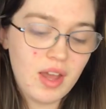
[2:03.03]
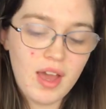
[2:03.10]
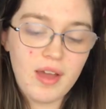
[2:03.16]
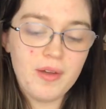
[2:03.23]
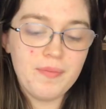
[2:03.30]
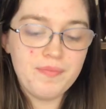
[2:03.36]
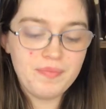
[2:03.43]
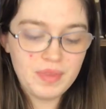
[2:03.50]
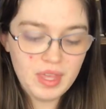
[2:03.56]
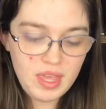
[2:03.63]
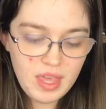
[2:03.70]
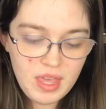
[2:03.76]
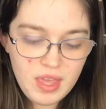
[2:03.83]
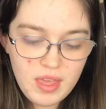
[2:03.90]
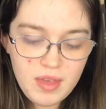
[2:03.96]
Um,
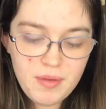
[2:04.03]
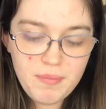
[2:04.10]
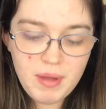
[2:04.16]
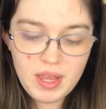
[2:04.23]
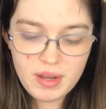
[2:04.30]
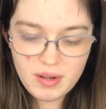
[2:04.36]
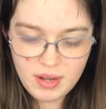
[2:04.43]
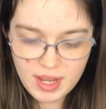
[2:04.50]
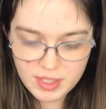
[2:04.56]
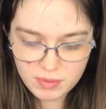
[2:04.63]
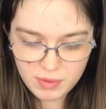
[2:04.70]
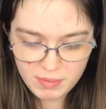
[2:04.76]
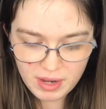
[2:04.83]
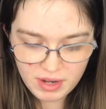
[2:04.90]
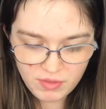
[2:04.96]
but
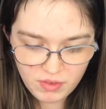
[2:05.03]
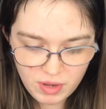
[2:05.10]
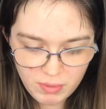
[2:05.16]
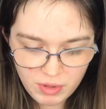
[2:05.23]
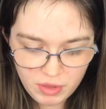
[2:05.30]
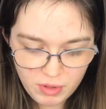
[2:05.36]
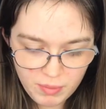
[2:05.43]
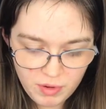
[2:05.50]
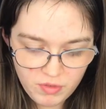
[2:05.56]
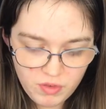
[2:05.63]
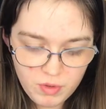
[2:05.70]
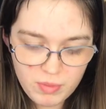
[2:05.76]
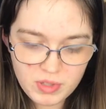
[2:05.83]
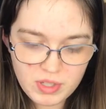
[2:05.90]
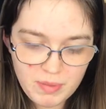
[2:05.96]
Cosmo might have come with her
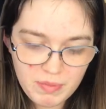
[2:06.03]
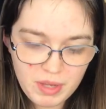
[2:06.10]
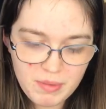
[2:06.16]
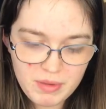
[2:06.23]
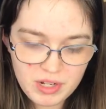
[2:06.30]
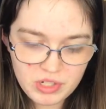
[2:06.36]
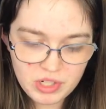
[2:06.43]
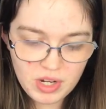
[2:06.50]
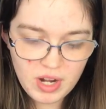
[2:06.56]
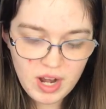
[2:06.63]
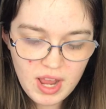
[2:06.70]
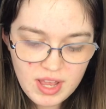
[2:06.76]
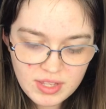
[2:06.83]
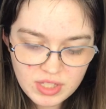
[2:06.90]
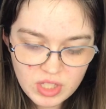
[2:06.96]
perfume or something, I'm not sure.
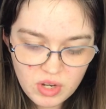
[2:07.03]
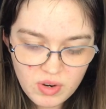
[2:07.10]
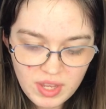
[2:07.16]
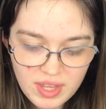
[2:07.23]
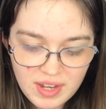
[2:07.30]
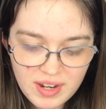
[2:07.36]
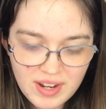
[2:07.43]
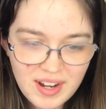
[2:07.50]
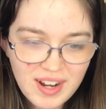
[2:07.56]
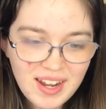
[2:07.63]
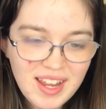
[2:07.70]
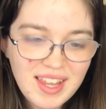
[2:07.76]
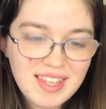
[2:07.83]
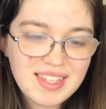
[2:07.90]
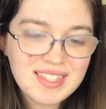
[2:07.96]
So here
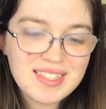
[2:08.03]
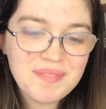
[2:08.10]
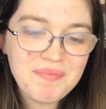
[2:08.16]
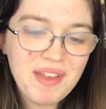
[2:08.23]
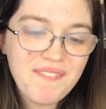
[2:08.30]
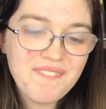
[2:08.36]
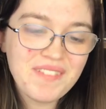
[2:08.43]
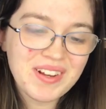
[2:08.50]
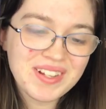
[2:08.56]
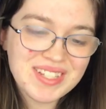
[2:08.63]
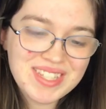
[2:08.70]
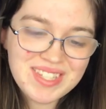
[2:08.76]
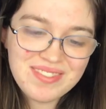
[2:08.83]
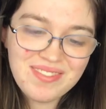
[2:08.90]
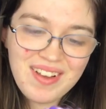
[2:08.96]
is my
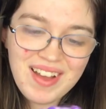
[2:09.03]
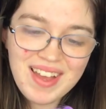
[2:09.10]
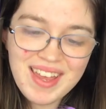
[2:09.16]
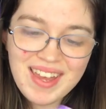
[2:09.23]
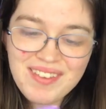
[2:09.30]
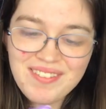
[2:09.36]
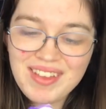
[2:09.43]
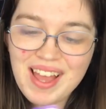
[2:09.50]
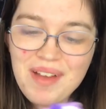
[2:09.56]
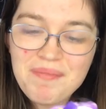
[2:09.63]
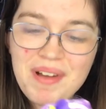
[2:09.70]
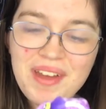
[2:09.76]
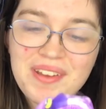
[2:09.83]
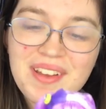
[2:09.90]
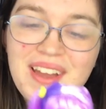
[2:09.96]
first one. We got
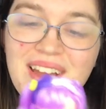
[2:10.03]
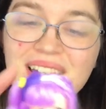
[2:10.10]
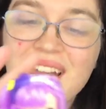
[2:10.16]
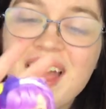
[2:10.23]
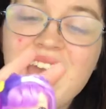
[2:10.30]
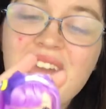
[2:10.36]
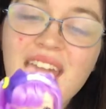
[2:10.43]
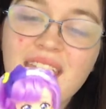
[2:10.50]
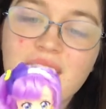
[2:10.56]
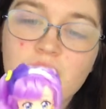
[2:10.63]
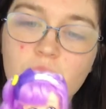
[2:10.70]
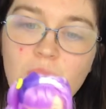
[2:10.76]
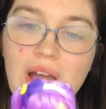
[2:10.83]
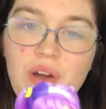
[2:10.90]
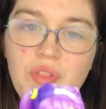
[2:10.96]
Madoka, and
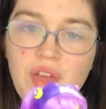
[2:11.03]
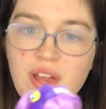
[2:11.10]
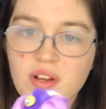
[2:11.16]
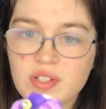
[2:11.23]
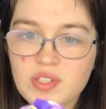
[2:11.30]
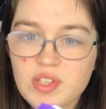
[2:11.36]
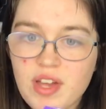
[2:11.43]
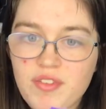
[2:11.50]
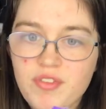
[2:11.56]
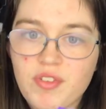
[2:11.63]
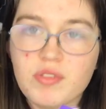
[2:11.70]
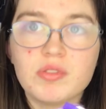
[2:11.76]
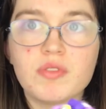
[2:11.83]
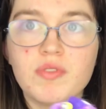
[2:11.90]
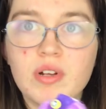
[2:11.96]
wow, the hair is soft,
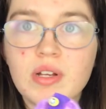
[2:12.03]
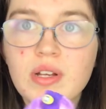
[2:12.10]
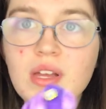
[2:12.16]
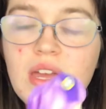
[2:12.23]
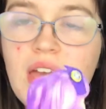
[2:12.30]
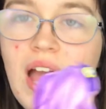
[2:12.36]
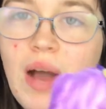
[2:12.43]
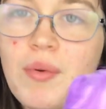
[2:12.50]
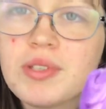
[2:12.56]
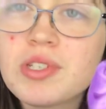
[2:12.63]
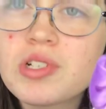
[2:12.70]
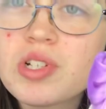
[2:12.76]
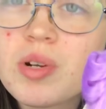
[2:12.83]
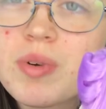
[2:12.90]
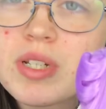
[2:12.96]
first of all. I wasn't
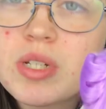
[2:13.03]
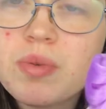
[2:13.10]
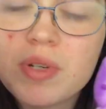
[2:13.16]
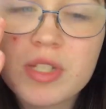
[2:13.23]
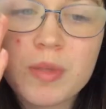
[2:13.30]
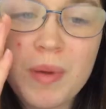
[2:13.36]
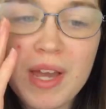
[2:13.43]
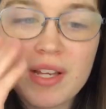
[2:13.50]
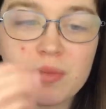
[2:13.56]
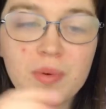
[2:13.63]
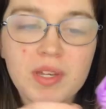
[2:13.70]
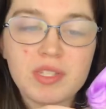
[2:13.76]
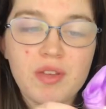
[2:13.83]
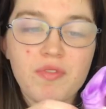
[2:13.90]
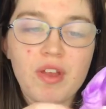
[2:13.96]
sure what to expect
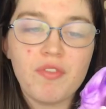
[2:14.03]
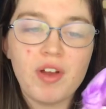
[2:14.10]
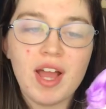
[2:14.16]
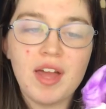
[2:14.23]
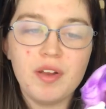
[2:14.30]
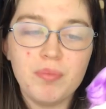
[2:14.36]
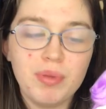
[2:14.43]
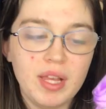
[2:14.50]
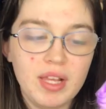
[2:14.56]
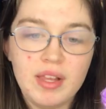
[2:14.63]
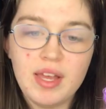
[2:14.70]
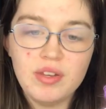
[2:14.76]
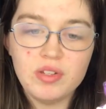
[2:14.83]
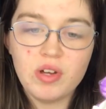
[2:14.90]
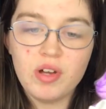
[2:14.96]
because I've never had a
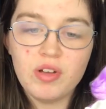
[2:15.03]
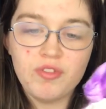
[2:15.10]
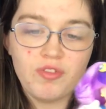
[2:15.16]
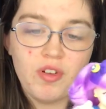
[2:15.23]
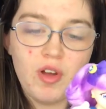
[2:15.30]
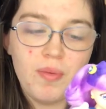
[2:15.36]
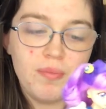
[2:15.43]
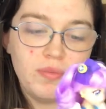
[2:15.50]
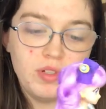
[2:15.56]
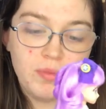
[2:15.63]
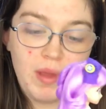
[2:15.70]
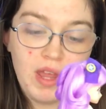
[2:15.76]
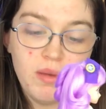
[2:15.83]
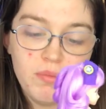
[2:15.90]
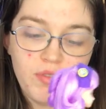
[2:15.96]
playline doll from
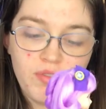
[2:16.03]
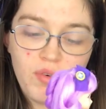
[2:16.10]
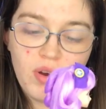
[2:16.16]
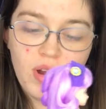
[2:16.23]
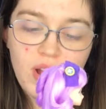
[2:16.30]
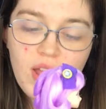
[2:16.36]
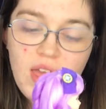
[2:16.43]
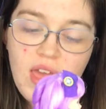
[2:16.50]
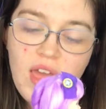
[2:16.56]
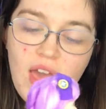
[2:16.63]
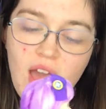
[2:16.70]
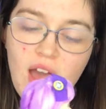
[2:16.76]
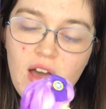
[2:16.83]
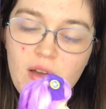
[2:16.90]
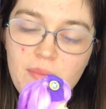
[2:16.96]
Japan before,
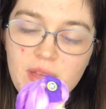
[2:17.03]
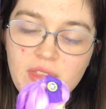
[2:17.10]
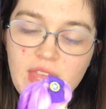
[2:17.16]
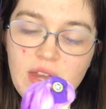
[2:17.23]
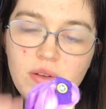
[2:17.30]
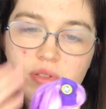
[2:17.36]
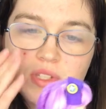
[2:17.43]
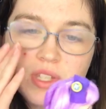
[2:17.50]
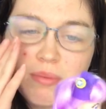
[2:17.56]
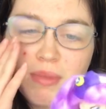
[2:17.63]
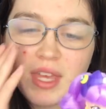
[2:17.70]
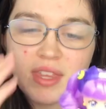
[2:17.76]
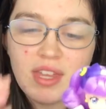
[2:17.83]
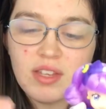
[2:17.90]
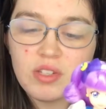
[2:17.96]
um, and they don't seem
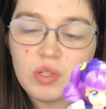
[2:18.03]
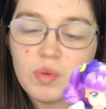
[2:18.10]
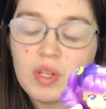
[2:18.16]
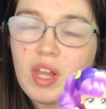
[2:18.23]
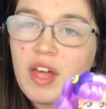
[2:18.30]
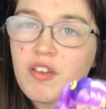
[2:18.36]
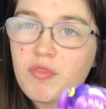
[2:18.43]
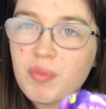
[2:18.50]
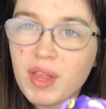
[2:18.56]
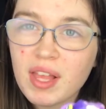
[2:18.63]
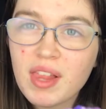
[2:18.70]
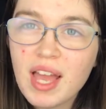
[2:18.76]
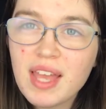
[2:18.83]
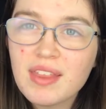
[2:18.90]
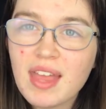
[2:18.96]
like they do a lot of
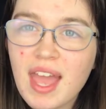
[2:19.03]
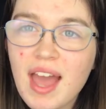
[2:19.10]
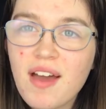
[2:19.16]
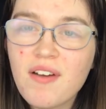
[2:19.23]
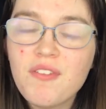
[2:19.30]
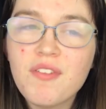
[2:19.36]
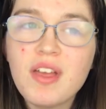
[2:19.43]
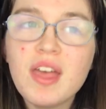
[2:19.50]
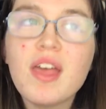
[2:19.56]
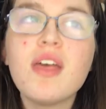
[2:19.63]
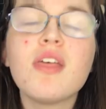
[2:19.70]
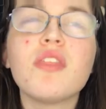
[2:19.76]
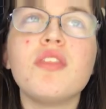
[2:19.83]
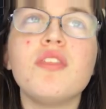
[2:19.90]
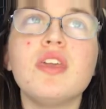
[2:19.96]
playline. They have
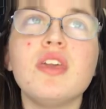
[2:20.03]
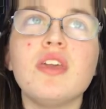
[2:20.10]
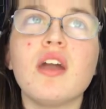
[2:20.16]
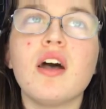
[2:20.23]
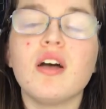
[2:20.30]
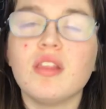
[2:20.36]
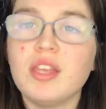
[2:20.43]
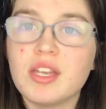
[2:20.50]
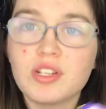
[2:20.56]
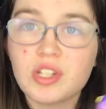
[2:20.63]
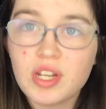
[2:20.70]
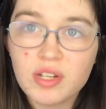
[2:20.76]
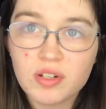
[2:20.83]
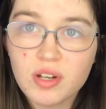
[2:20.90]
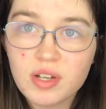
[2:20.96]
the uh,
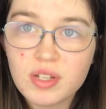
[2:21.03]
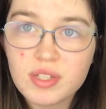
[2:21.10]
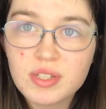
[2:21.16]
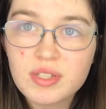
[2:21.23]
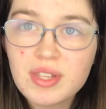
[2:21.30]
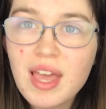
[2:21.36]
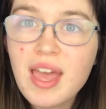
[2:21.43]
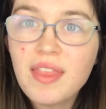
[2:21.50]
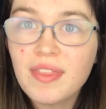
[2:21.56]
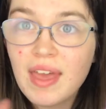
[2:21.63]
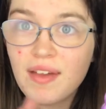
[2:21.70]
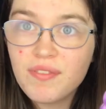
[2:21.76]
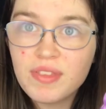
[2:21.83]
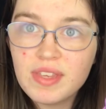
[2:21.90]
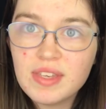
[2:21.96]
Licca-chan dolls, they
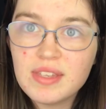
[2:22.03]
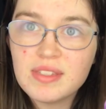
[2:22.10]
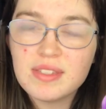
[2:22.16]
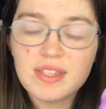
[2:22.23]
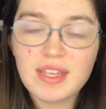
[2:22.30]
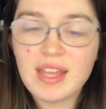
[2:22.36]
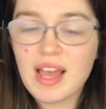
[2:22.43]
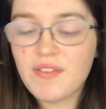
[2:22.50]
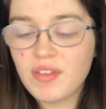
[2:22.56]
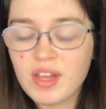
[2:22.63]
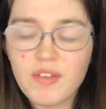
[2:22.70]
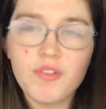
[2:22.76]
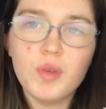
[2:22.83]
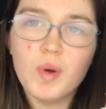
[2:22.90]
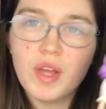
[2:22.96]
have these, and they have like a
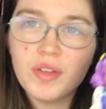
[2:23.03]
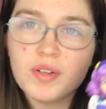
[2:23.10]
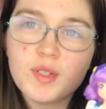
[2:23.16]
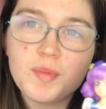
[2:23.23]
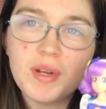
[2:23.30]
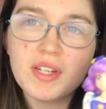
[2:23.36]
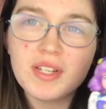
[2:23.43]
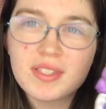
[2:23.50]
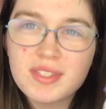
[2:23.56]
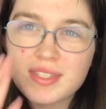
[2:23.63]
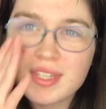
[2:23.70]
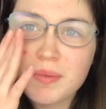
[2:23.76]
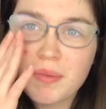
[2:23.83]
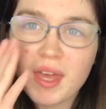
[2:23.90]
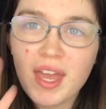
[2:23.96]
few others, but it doesn't
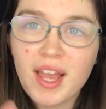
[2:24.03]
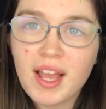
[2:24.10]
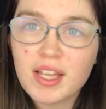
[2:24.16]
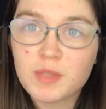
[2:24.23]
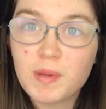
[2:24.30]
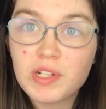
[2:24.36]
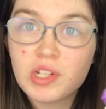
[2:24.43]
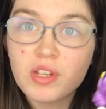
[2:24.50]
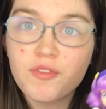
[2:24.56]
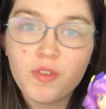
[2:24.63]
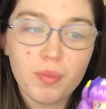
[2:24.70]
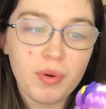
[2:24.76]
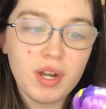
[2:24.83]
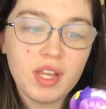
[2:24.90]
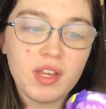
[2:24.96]
seem like, especially for
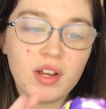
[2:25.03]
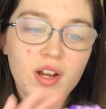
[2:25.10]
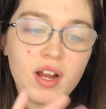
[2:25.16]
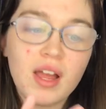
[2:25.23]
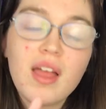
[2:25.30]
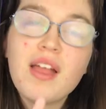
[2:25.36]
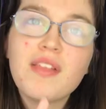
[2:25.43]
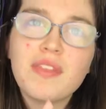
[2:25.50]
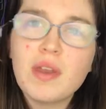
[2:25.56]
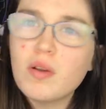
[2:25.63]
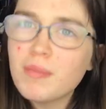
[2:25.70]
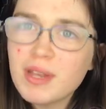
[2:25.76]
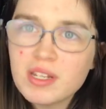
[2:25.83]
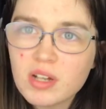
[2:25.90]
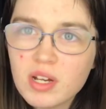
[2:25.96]
Pretty Cure, they don't
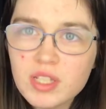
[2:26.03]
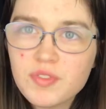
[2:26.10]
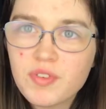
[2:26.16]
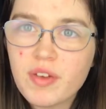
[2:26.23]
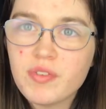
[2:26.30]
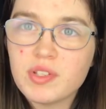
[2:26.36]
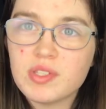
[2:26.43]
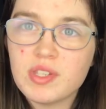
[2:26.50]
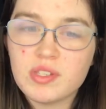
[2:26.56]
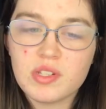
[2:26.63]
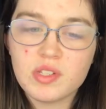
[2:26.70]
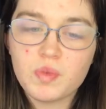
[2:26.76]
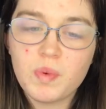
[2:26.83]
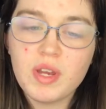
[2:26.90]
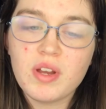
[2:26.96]
make dolls for every season.
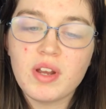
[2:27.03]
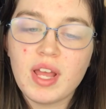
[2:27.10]
It's weird.